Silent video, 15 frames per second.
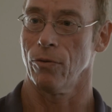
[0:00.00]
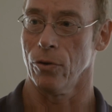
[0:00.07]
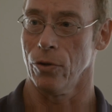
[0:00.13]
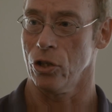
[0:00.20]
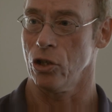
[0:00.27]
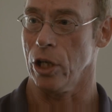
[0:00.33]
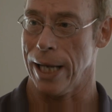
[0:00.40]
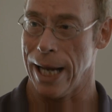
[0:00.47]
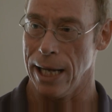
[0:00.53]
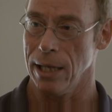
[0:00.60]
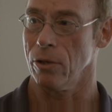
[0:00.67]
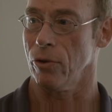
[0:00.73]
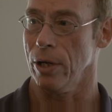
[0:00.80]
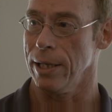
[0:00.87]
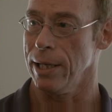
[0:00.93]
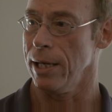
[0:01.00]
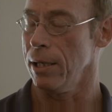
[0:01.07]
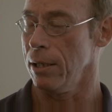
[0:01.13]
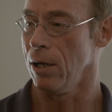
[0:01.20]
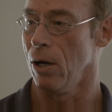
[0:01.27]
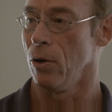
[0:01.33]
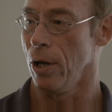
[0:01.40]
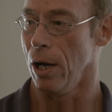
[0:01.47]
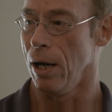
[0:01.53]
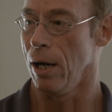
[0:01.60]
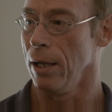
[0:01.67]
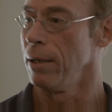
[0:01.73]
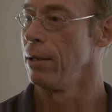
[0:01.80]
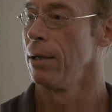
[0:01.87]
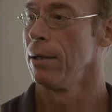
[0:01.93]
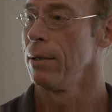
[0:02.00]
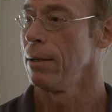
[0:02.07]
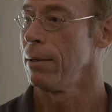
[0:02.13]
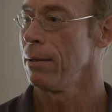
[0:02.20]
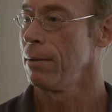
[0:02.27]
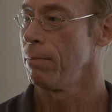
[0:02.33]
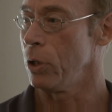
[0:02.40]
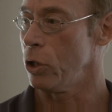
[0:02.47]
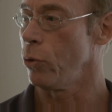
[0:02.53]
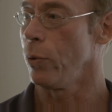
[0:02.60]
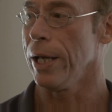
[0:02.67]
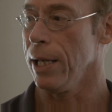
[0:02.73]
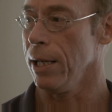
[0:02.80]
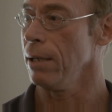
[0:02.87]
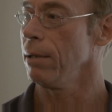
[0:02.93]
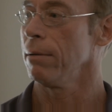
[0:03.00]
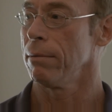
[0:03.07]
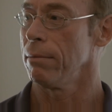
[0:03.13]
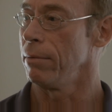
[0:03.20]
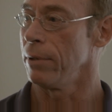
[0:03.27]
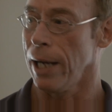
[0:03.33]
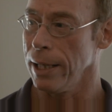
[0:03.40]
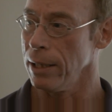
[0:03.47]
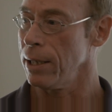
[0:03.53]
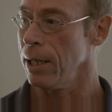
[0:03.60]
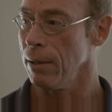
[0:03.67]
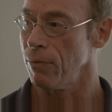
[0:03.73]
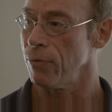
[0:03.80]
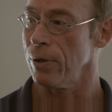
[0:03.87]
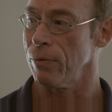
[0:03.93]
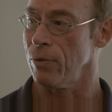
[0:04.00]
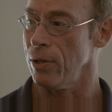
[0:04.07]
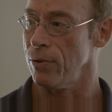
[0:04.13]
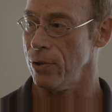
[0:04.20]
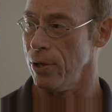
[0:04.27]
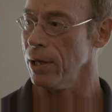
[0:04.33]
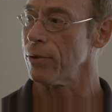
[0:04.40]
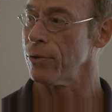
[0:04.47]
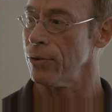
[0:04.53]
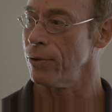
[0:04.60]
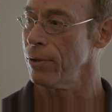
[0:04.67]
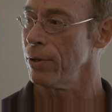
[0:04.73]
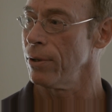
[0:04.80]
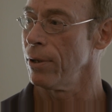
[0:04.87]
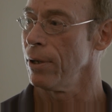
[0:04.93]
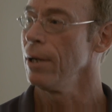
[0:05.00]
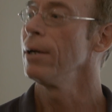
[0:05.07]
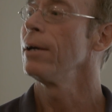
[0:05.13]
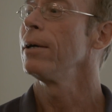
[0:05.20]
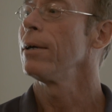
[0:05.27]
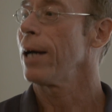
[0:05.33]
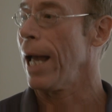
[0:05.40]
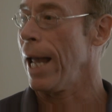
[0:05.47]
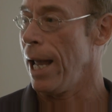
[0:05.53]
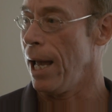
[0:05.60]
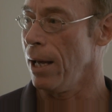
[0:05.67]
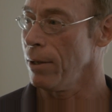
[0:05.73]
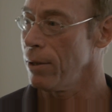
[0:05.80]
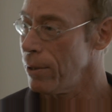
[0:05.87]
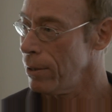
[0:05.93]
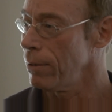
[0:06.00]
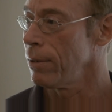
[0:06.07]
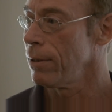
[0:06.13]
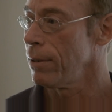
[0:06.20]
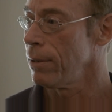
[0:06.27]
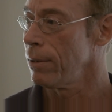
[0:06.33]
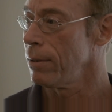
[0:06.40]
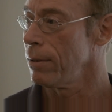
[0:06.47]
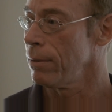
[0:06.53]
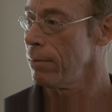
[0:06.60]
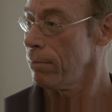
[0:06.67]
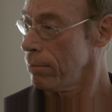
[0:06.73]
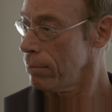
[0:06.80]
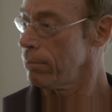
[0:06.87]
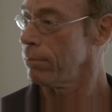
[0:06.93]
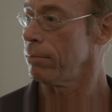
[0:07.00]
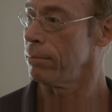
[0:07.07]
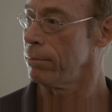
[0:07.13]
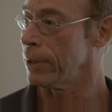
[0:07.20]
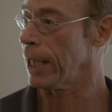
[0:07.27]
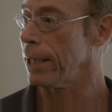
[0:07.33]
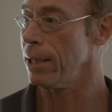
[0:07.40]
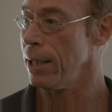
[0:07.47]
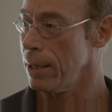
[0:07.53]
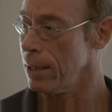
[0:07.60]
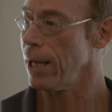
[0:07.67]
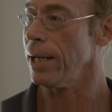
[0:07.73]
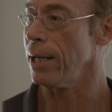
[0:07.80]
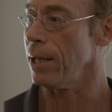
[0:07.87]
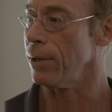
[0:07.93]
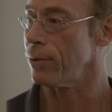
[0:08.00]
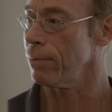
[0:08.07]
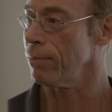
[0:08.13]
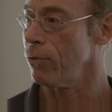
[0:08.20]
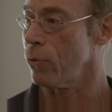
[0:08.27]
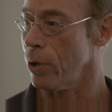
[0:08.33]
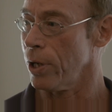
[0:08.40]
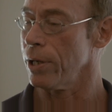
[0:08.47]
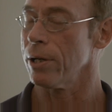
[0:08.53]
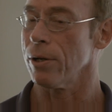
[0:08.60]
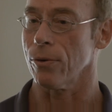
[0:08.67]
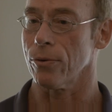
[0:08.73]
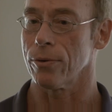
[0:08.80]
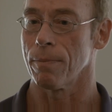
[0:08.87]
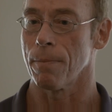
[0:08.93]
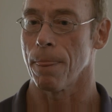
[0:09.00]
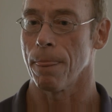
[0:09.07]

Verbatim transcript: for the chicanery that had gone on between nineteen fifty-six and nineteen nineties, forty years.